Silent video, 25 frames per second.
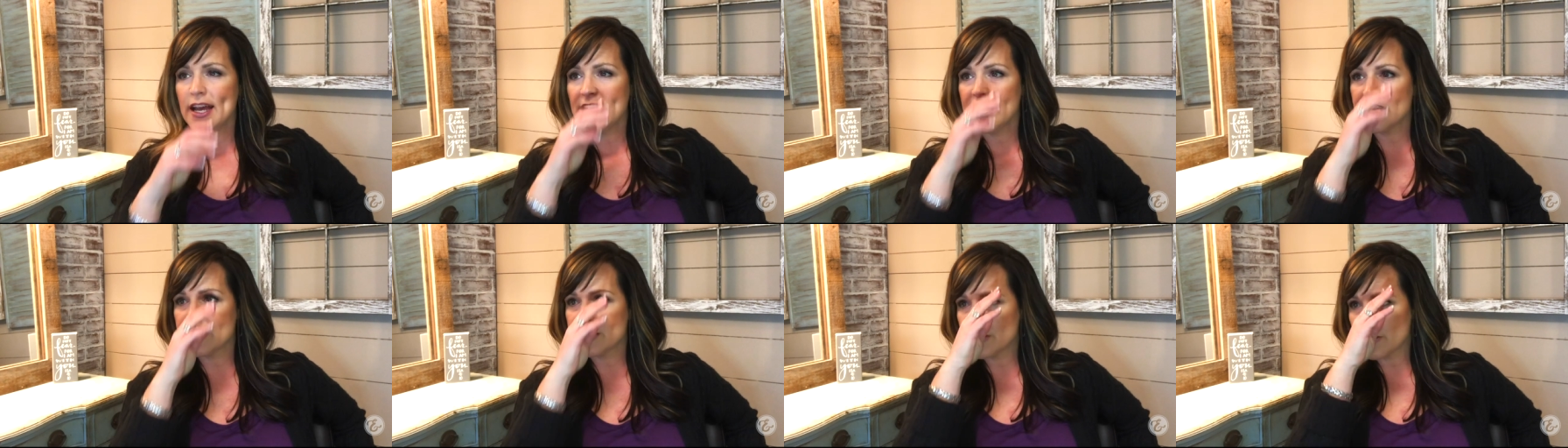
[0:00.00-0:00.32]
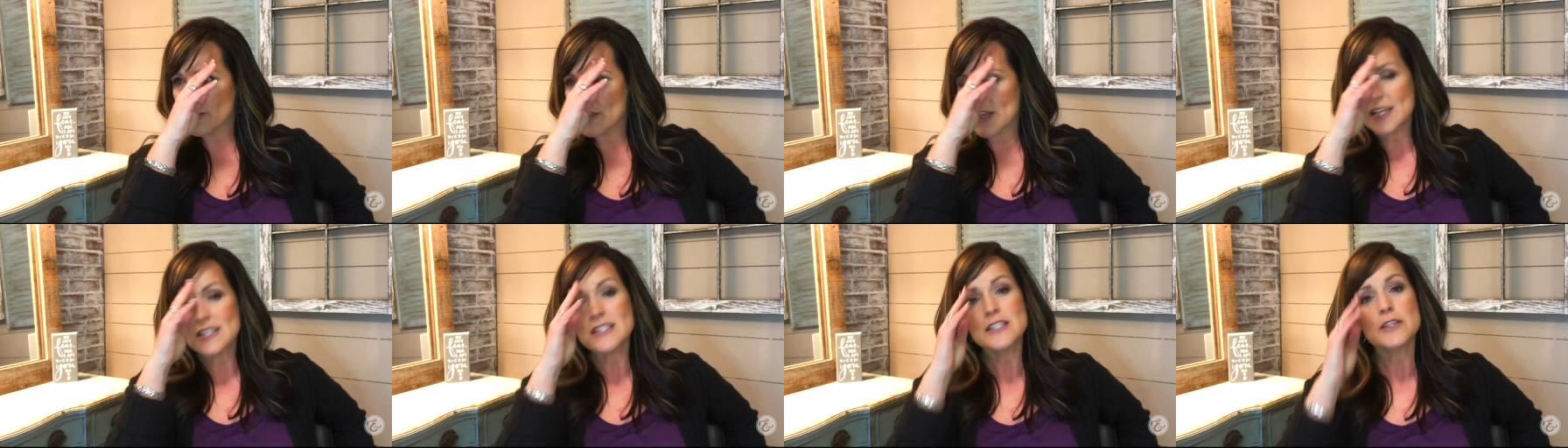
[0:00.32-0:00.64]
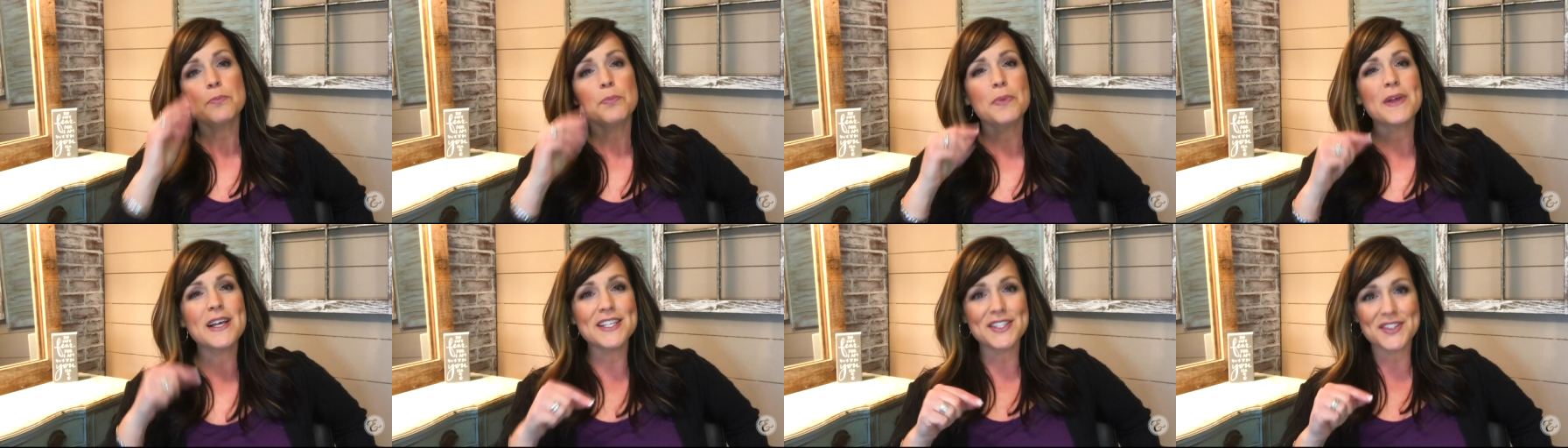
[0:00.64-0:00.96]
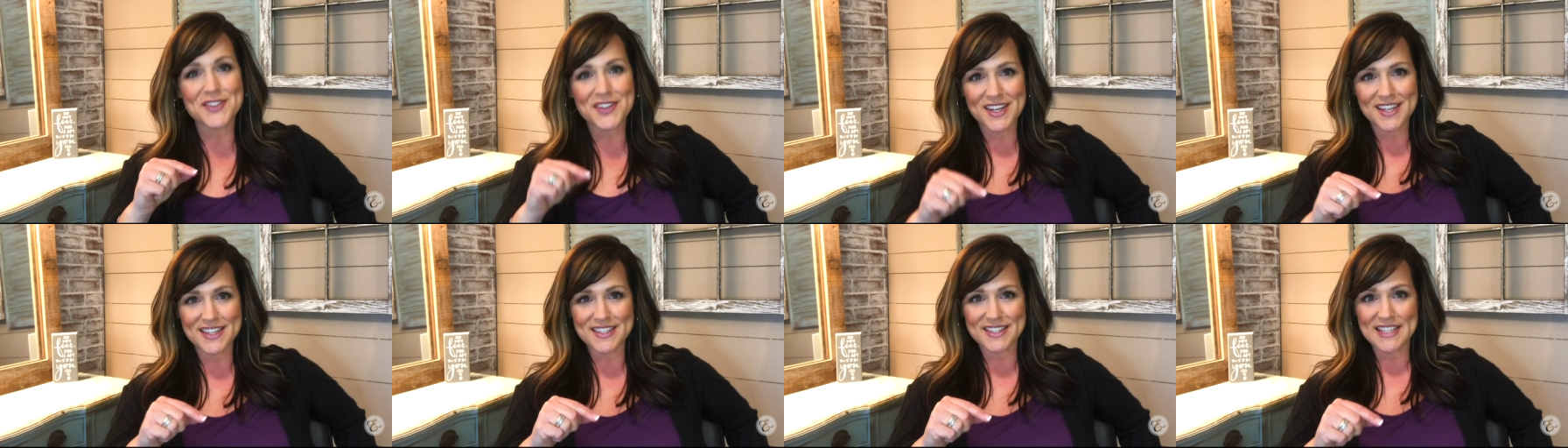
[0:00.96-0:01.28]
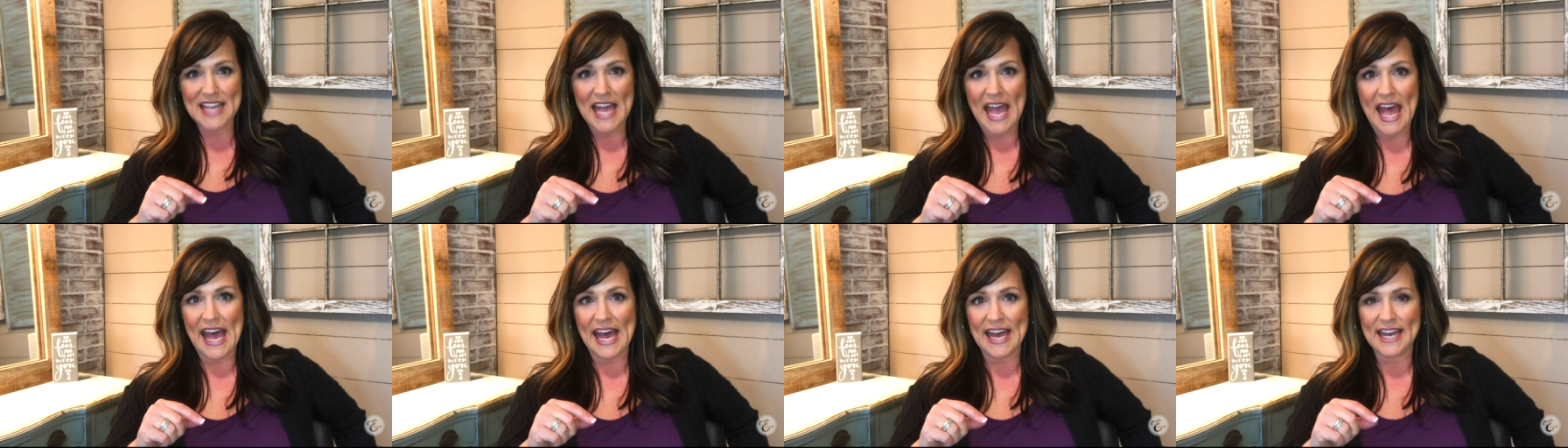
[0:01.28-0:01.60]
And so that's the place that I was
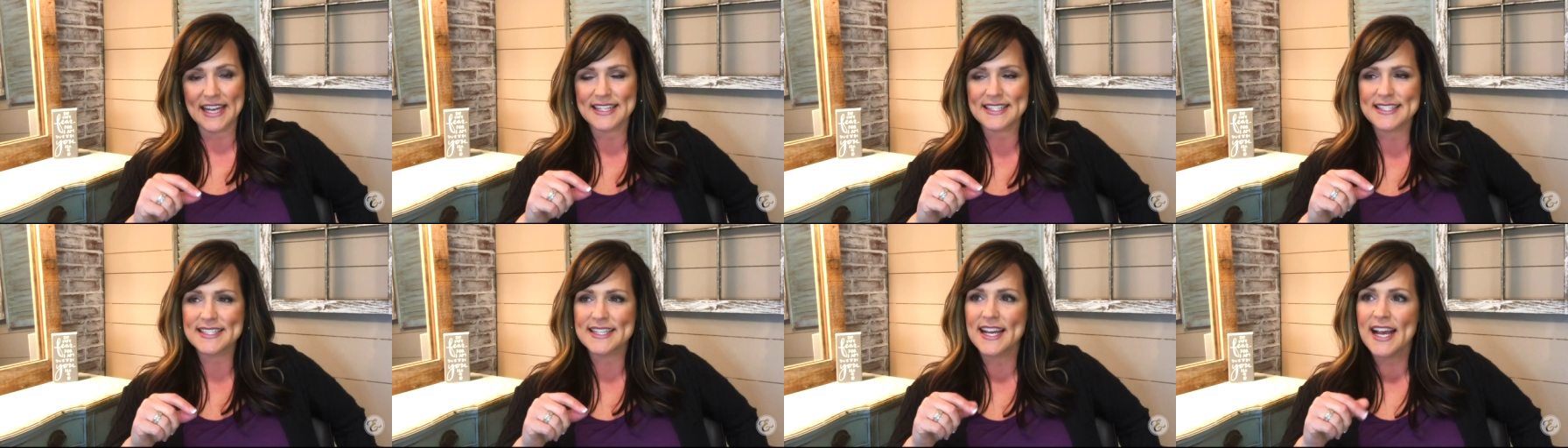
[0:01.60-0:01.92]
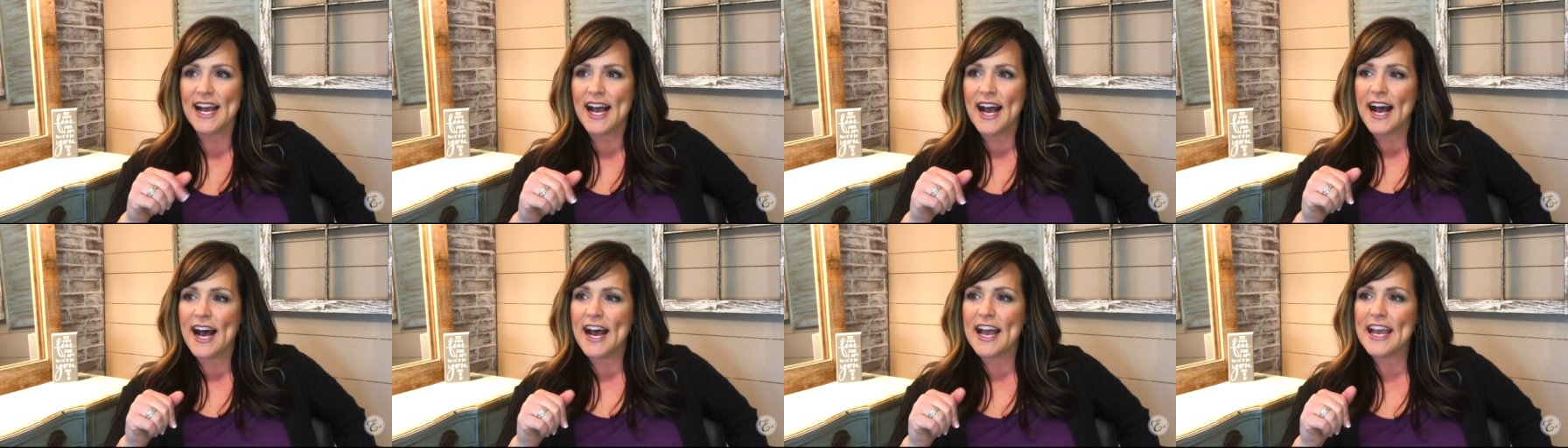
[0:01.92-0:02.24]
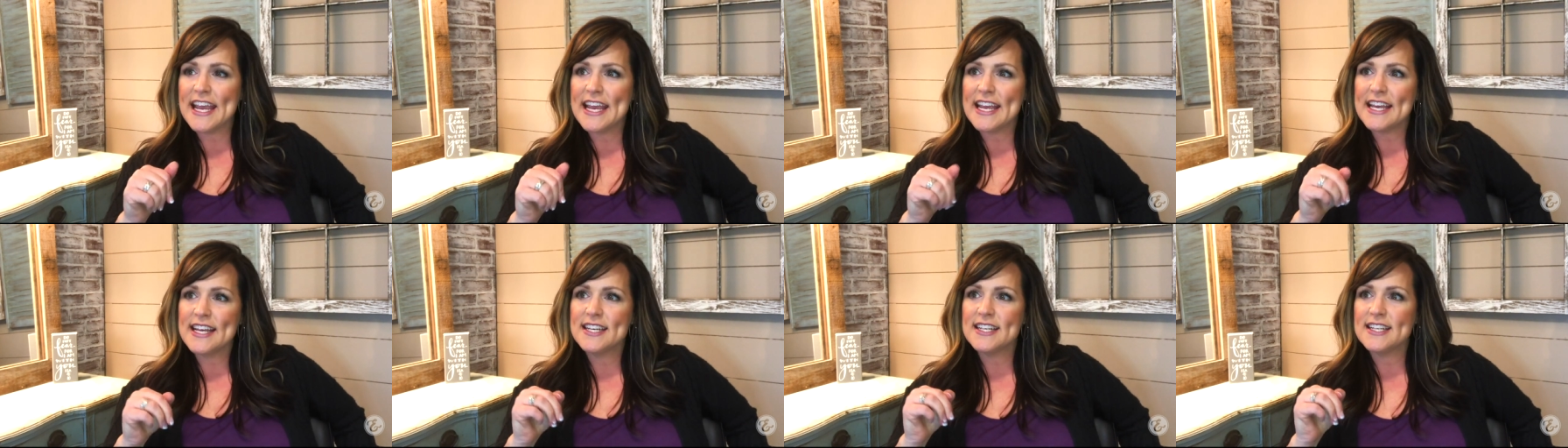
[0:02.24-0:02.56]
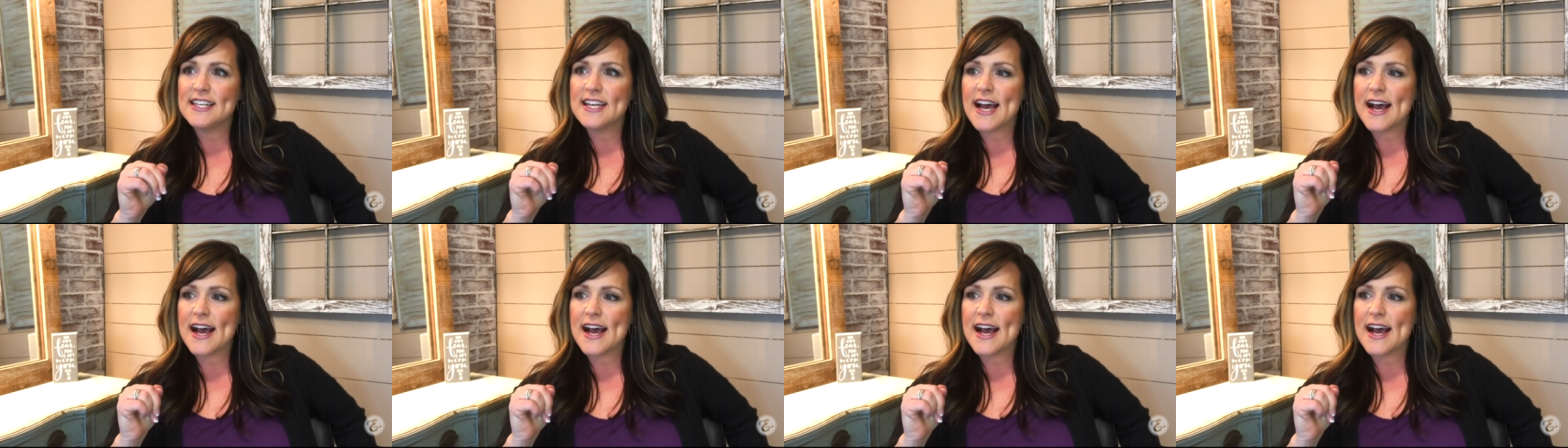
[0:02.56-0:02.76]
at. And